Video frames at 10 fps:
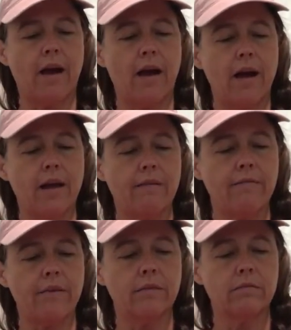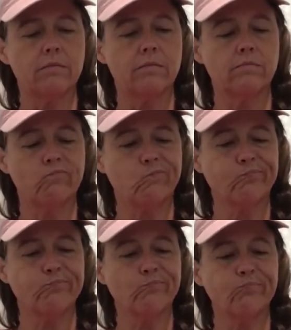5
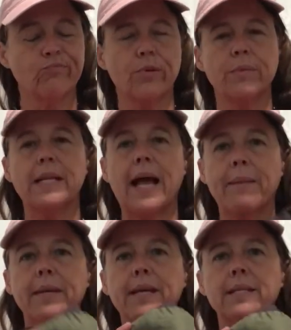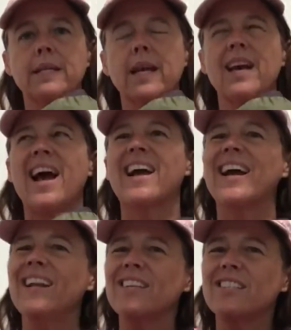from Climate. I
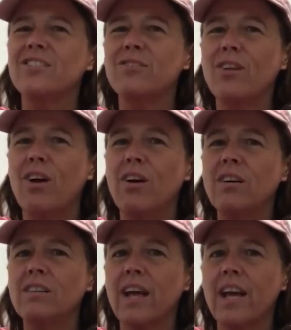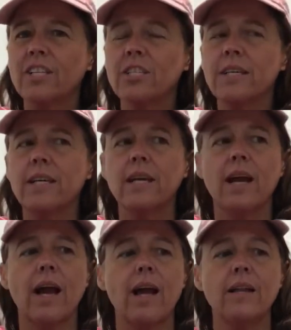got it too long, actually.
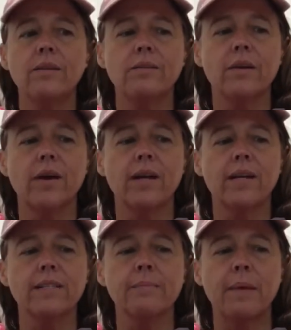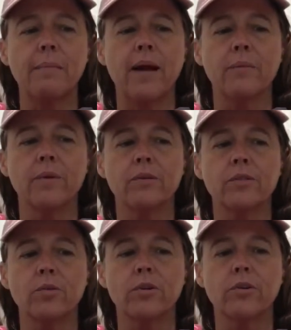I don't know. I guess in my mind when I
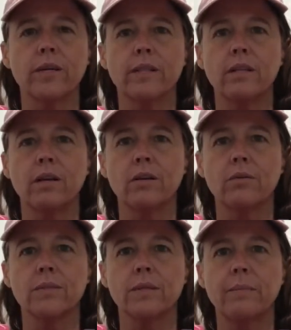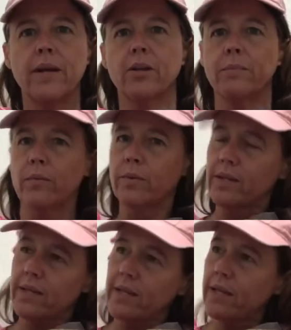was ordering it, the longer was the better, but
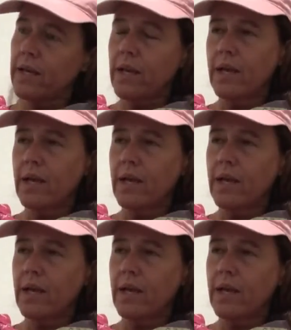really